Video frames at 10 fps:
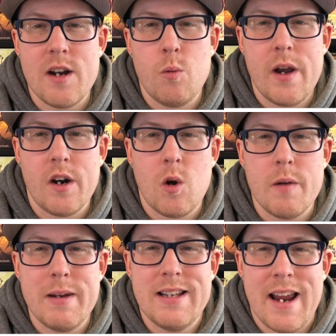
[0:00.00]
we are going to
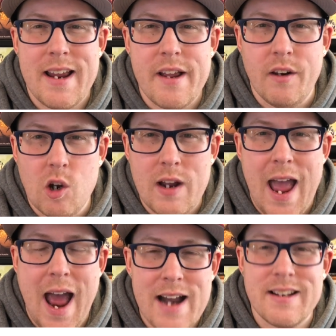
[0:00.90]
be taking a look
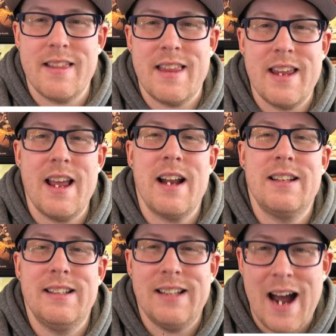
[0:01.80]
at the
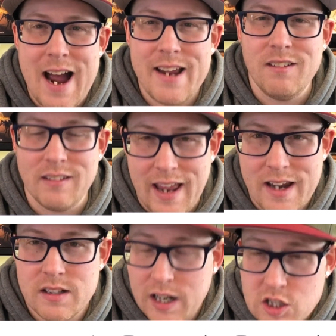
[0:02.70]

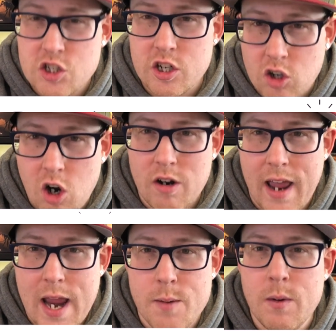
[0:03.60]
tile-laying dungeon crawl
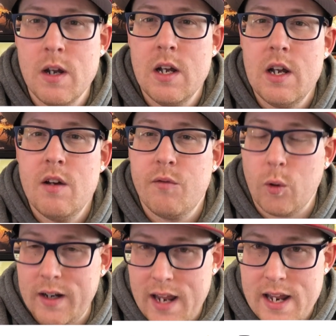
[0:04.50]
game for
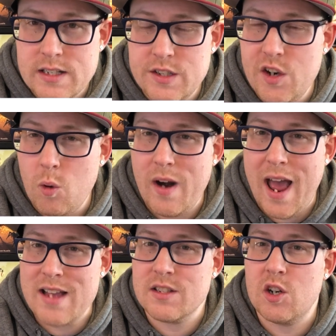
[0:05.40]
kids known
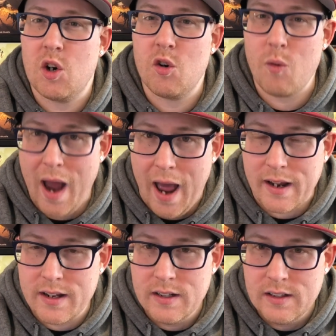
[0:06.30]
as Karak.
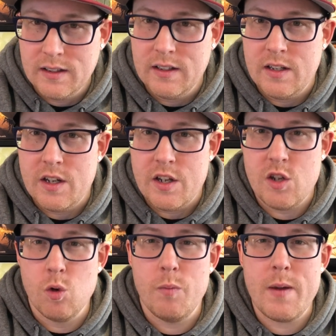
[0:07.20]

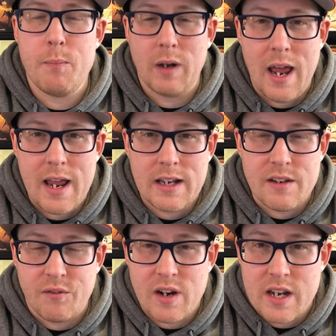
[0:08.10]
You'll be playing a
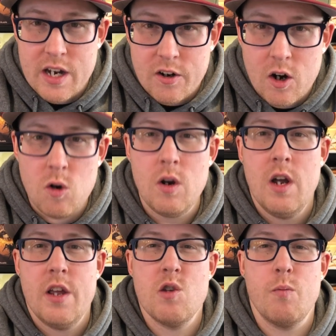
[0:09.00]
different hero.
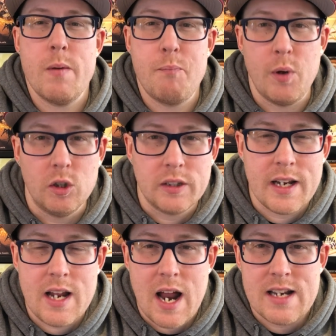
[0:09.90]
You'll be
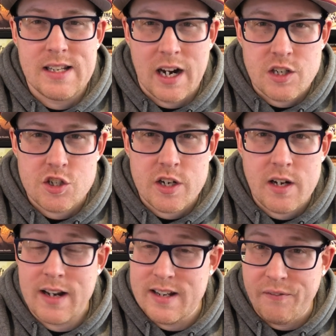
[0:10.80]
building a dungeon,
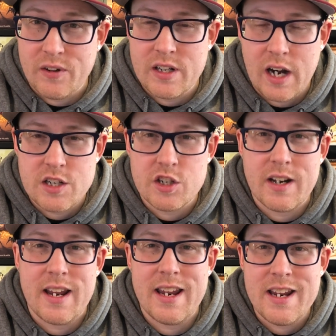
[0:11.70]
a different
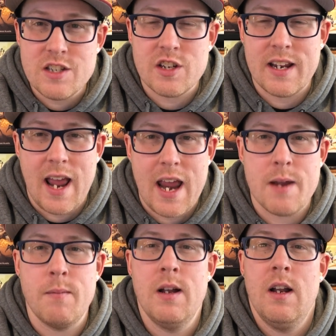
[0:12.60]
dungeon each
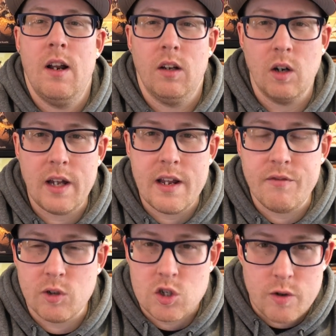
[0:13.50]
game, looking
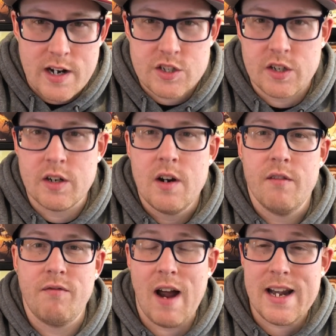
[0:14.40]
for treasure,
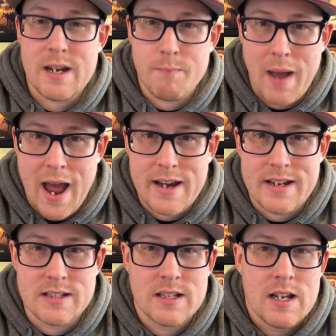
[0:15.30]
finding
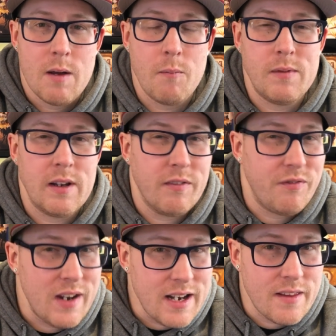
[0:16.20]
baddies,
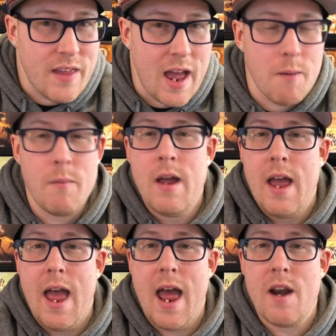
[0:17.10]
defeating them,
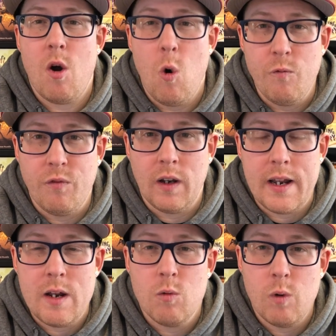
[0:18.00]
and
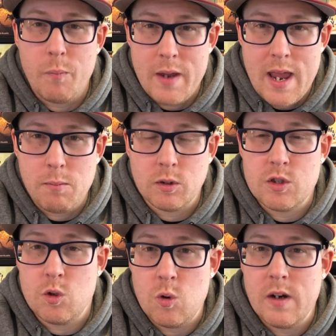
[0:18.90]
hopefully we'll be able
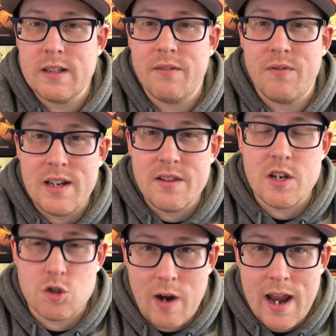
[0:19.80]
to defeat the
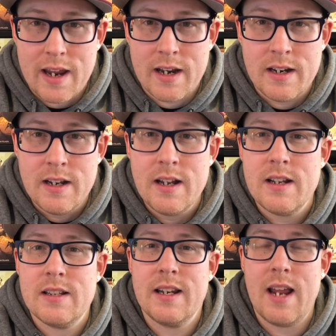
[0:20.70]
dragon
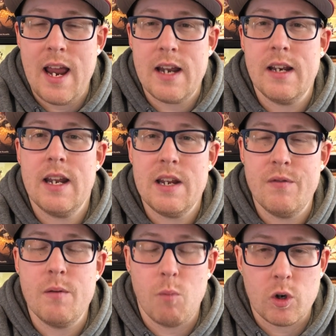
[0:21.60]
to gain
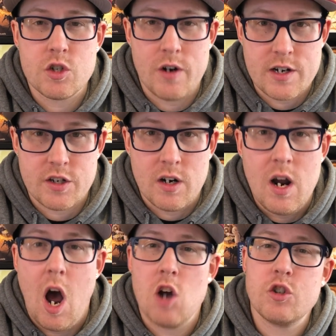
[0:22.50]
even more treasure.
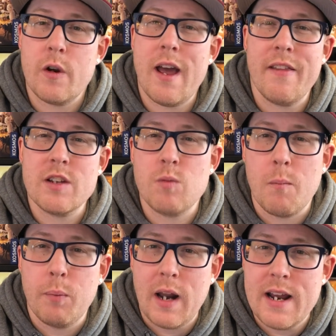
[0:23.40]
I'll show you how this one
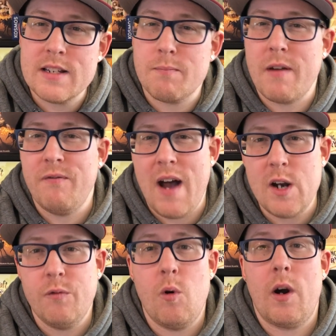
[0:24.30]
plays, my
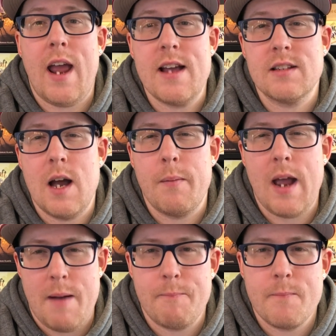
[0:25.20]
final forecast coming
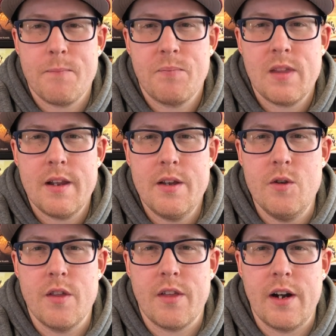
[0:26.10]
up. Cue
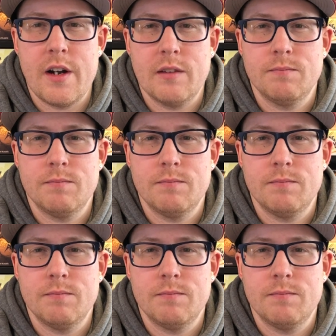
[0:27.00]
the thunder.